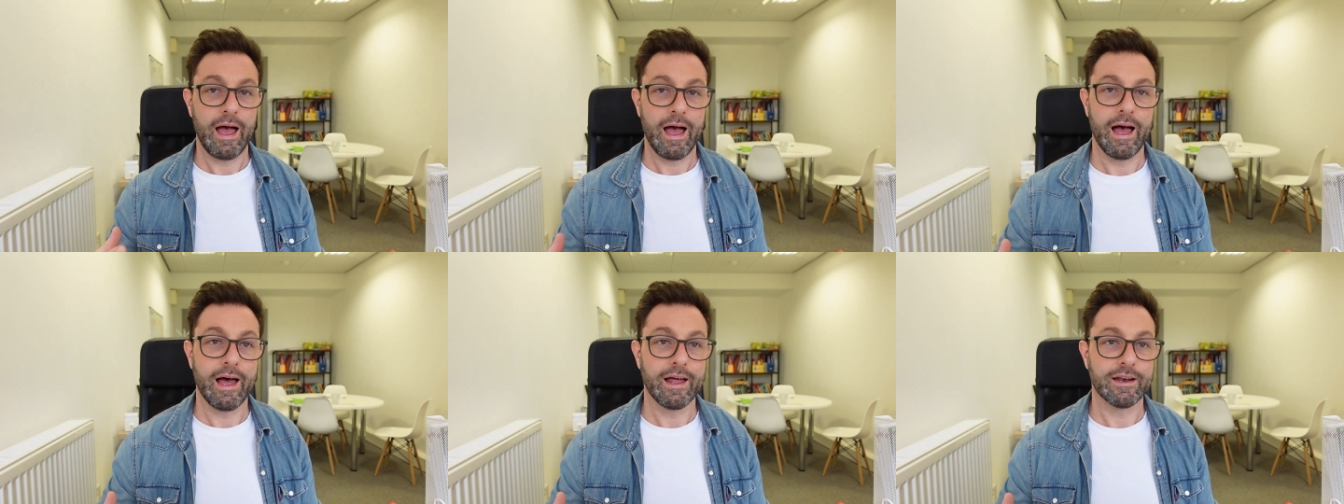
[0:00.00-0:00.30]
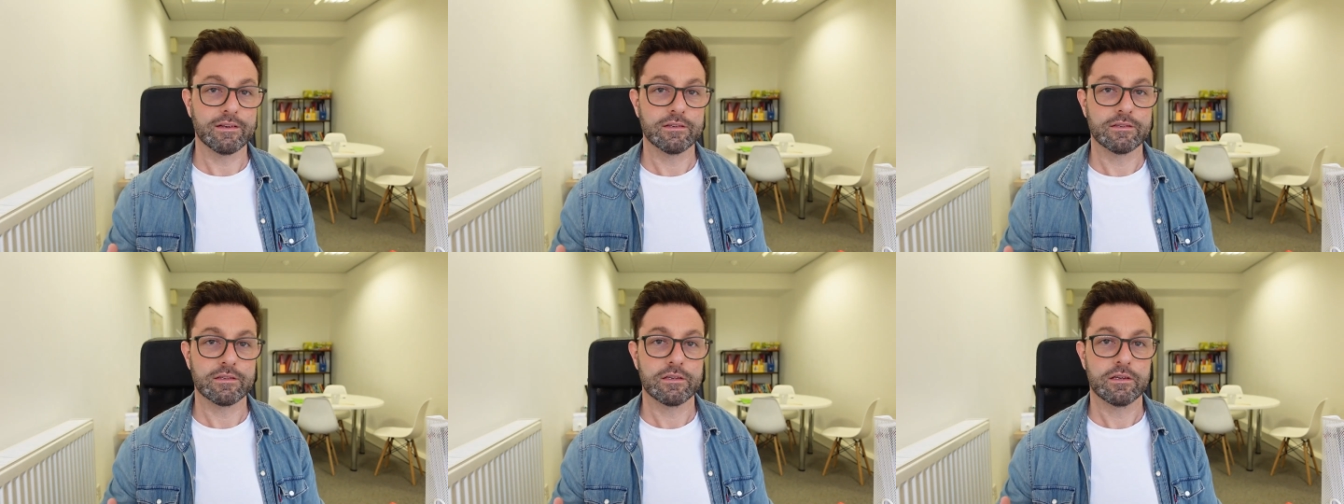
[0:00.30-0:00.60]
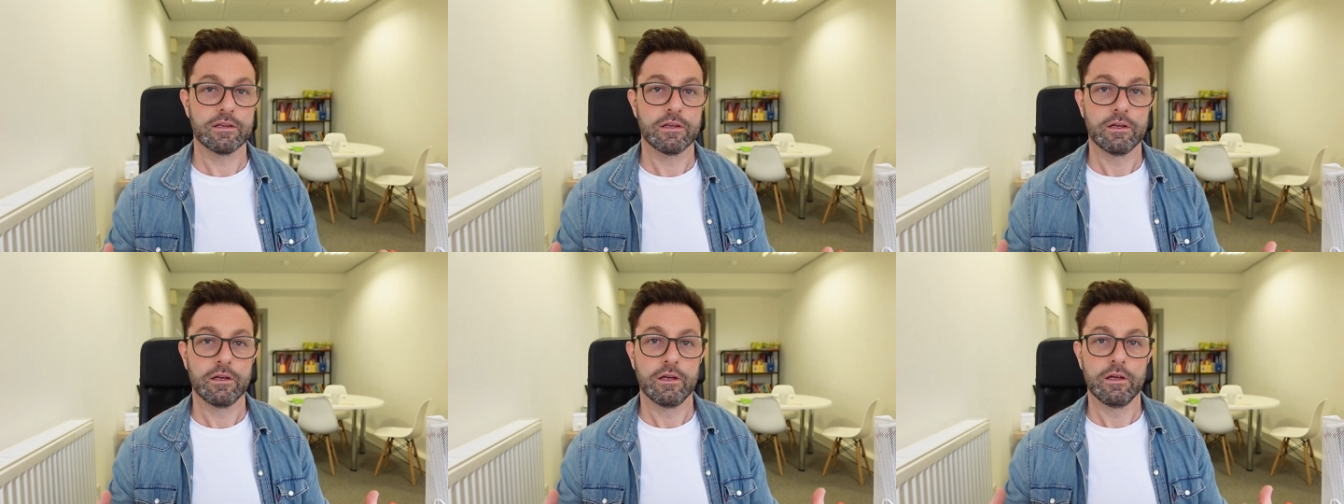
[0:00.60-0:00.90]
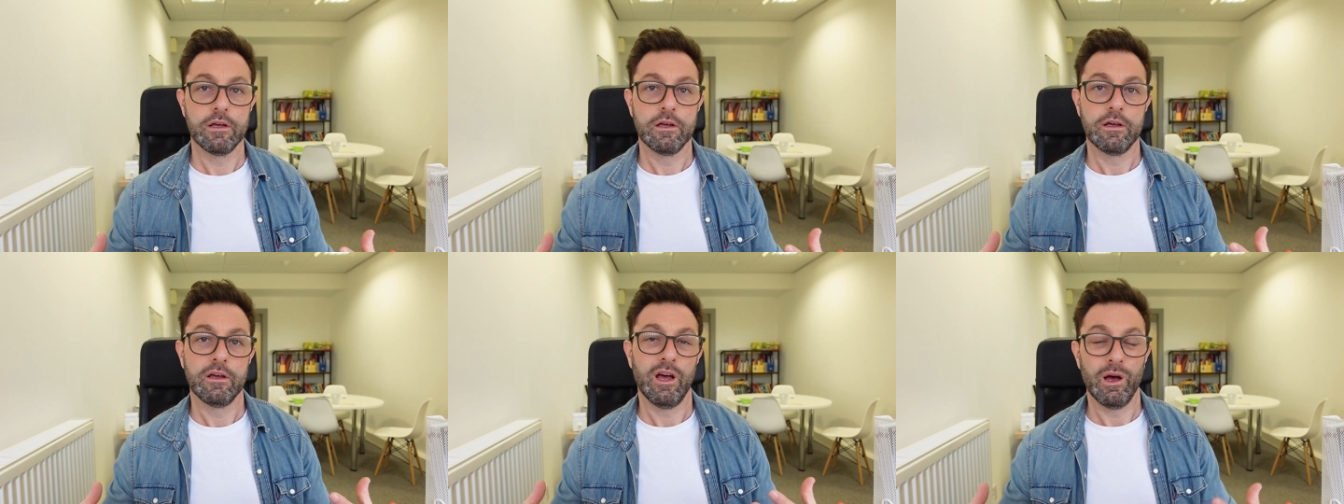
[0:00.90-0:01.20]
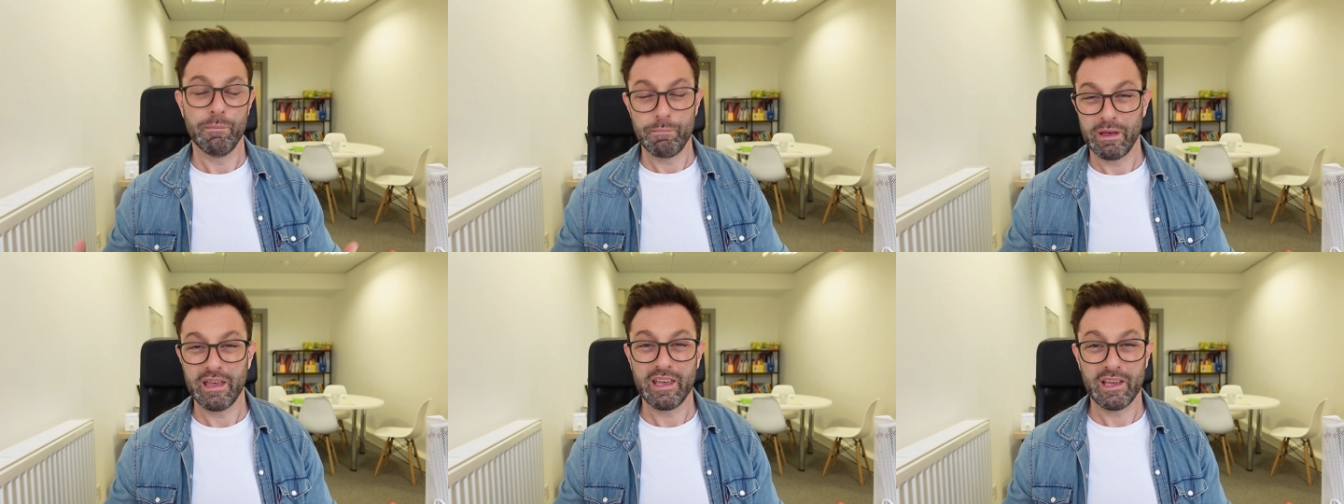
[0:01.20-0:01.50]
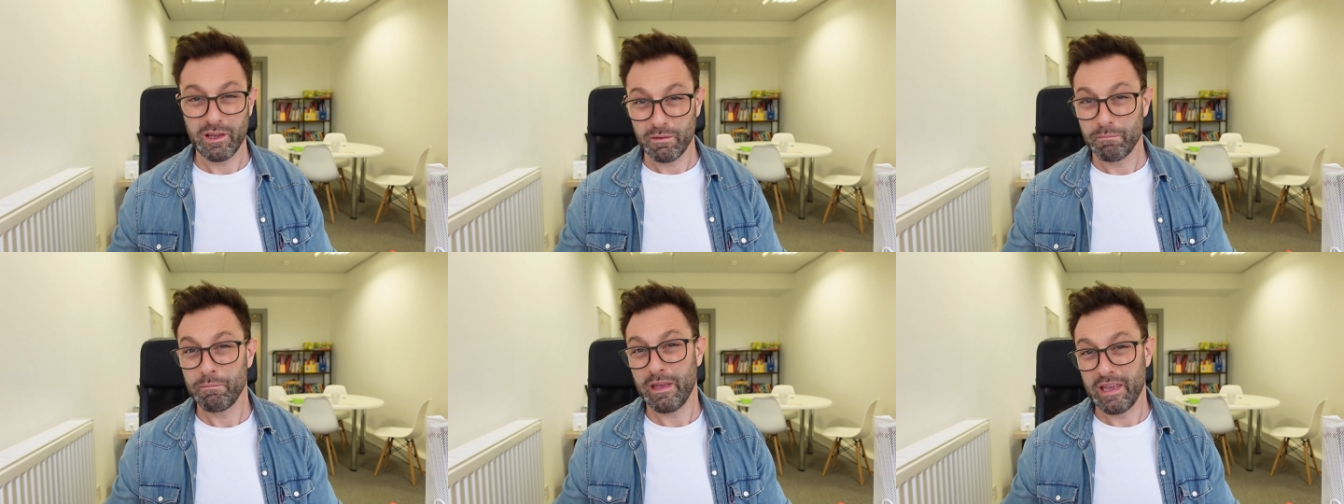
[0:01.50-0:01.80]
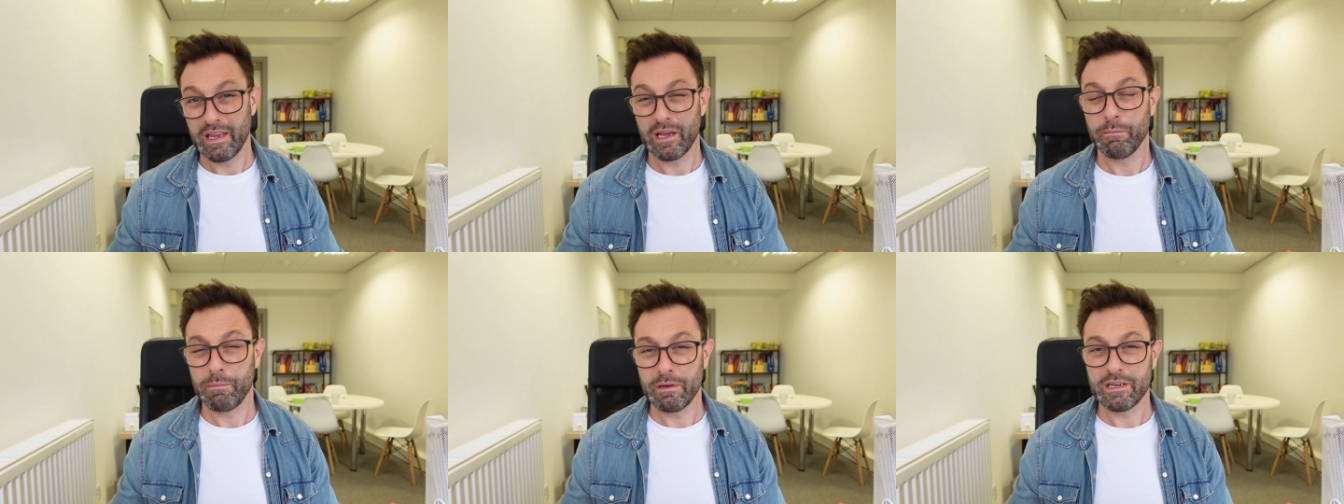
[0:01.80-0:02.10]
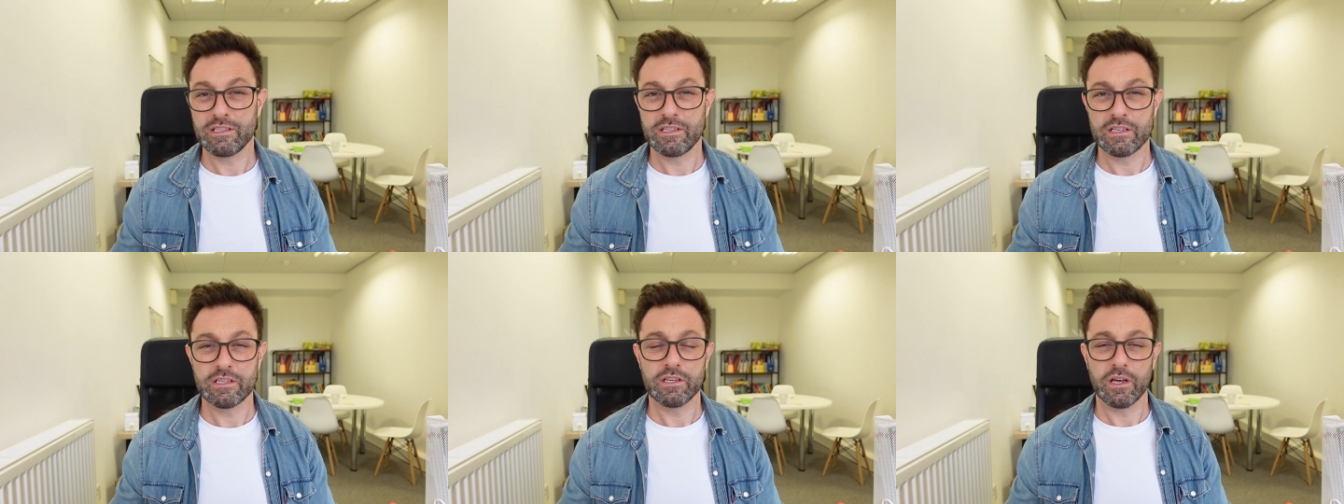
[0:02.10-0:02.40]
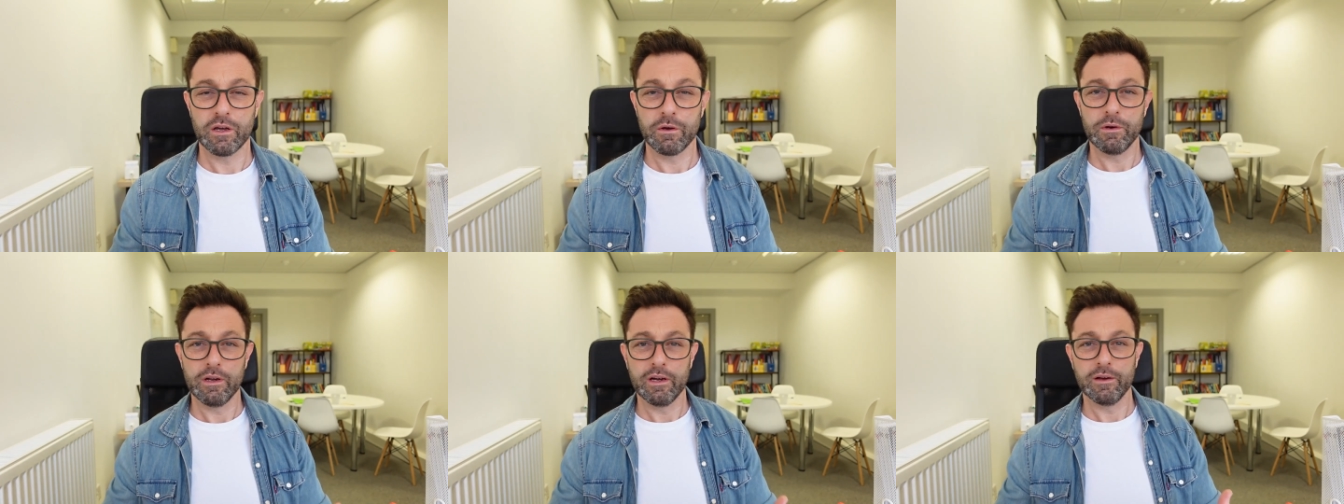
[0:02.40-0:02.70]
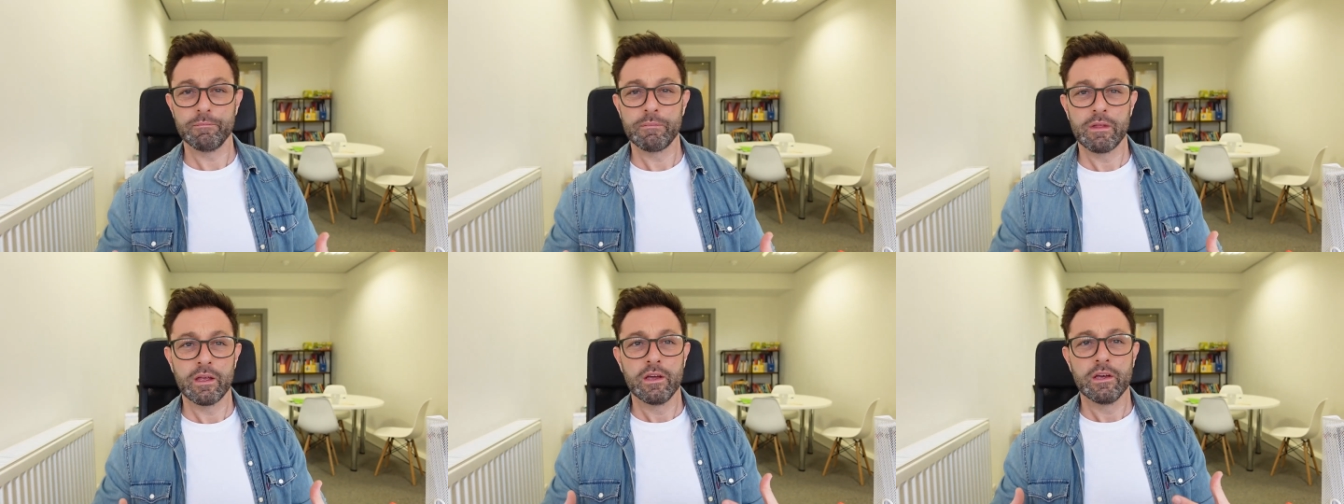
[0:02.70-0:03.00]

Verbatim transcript: and being, being a business owner.